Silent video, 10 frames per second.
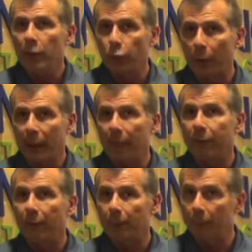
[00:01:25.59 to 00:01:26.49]
directly
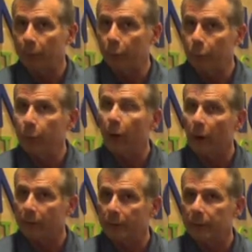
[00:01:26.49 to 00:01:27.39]
from the prune
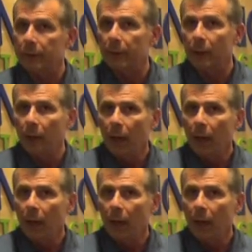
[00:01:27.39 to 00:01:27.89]
harvest.